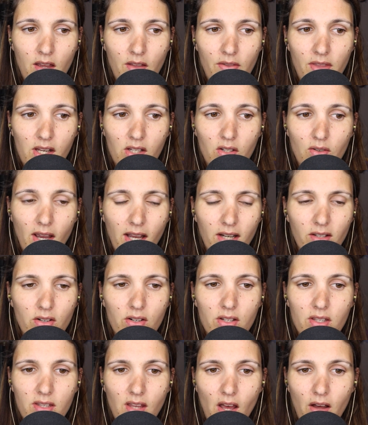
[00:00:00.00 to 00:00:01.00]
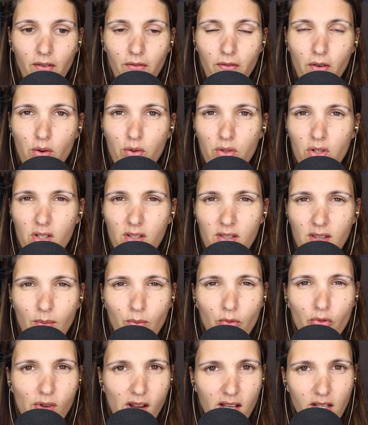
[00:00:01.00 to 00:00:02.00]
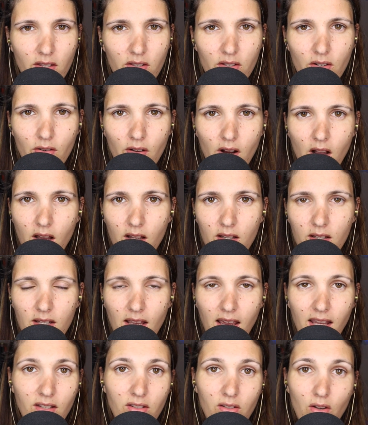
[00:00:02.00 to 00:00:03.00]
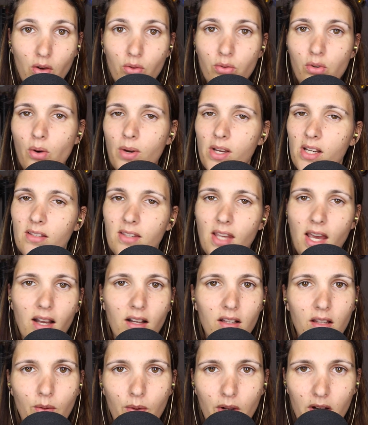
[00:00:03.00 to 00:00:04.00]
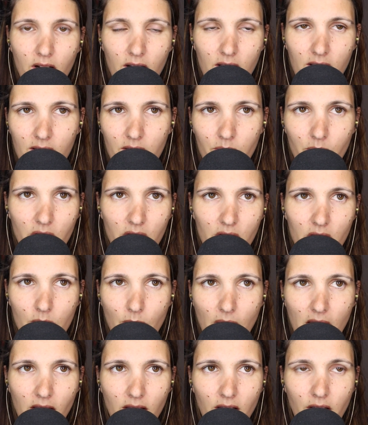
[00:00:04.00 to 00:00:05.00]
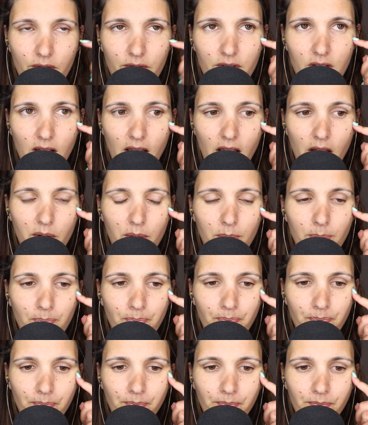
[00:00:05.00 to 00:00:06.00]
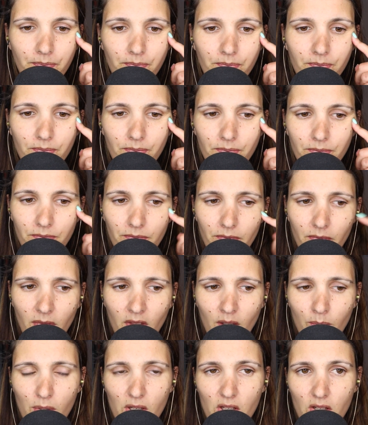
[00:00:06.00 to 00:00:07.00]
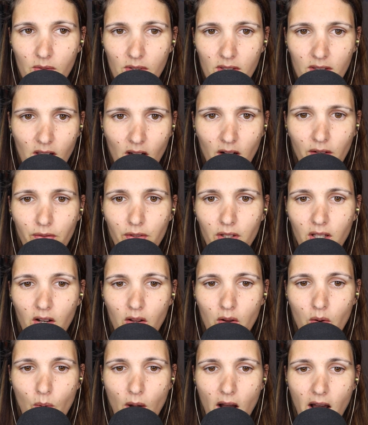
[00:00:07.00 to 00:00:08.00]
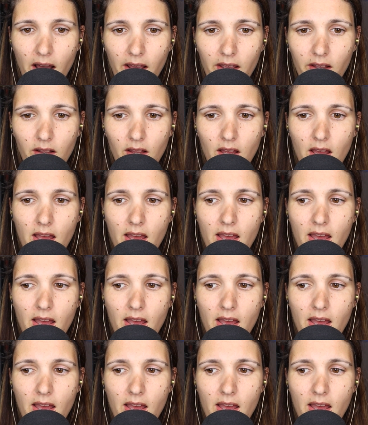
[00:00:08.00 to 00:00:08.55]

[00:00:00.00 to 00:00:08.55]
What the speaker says: They tracked her cell phone to some restaurant. I don't know exactly where it is, which is why I left it out. But she was there for a little while.